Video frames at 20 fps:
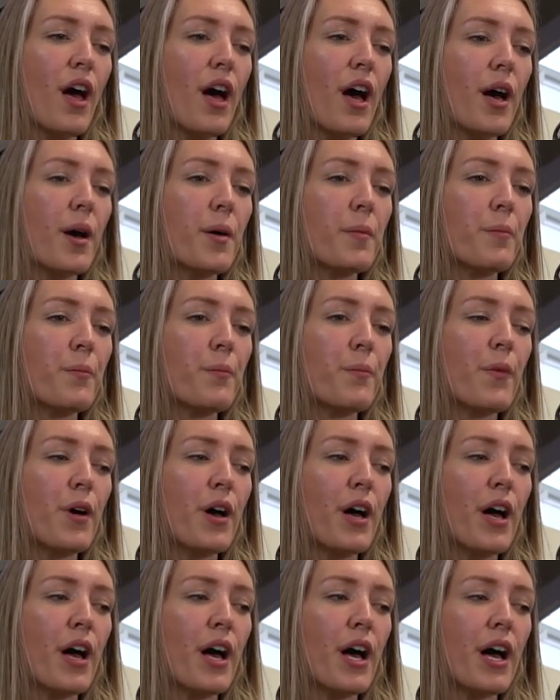Um,
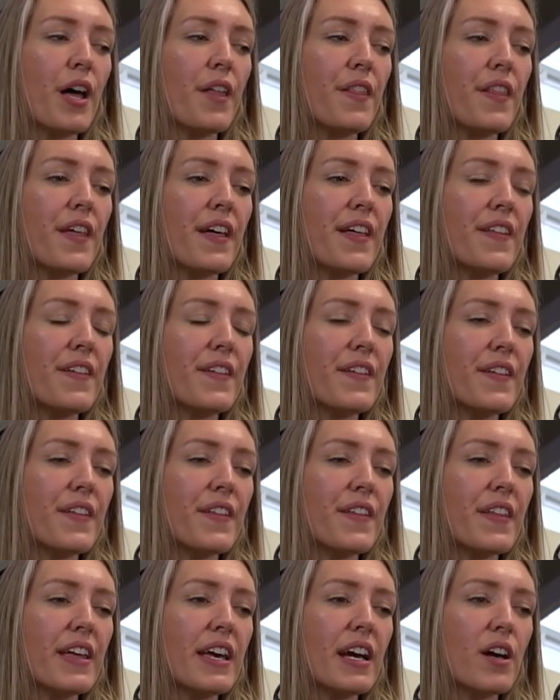and then
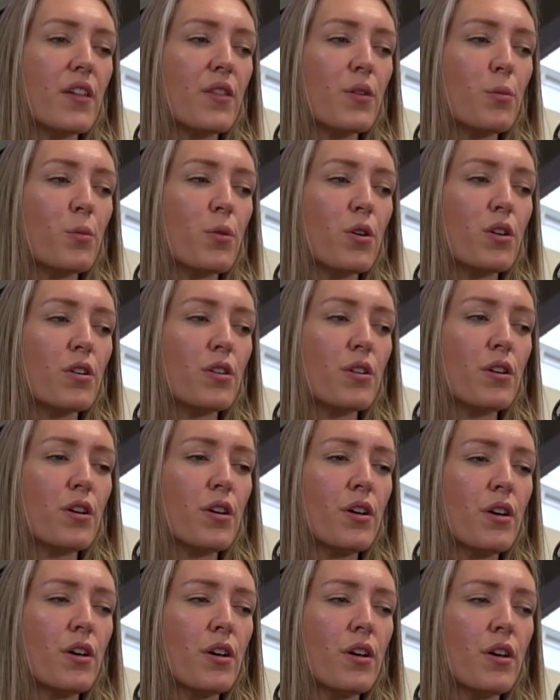the other one
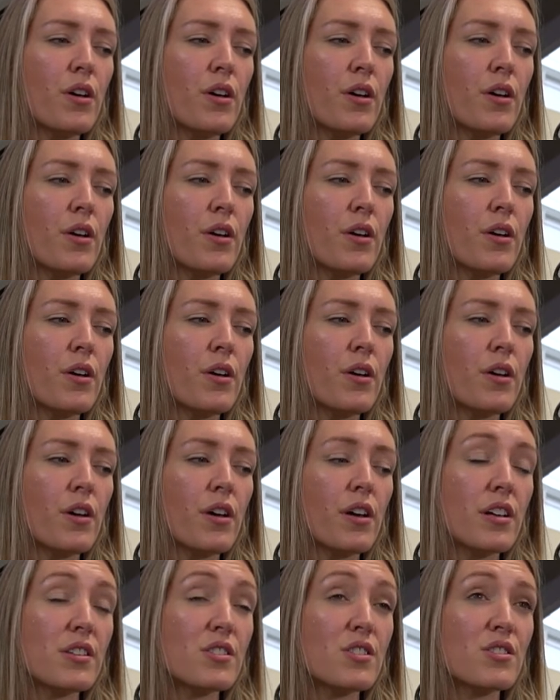
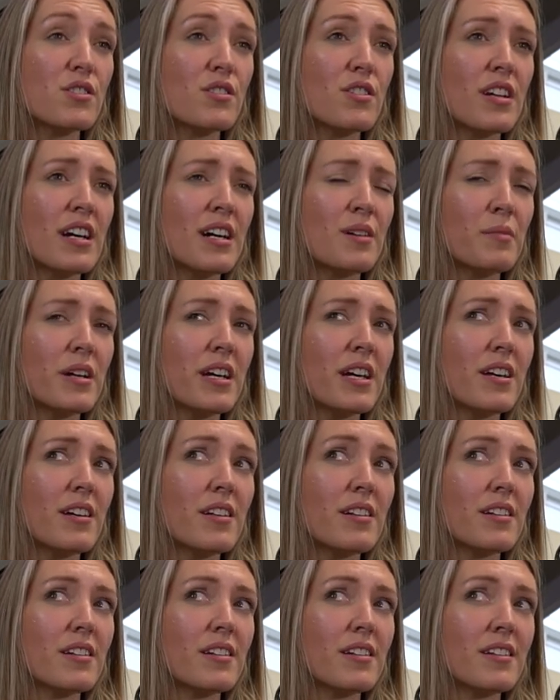has just gone out of my head.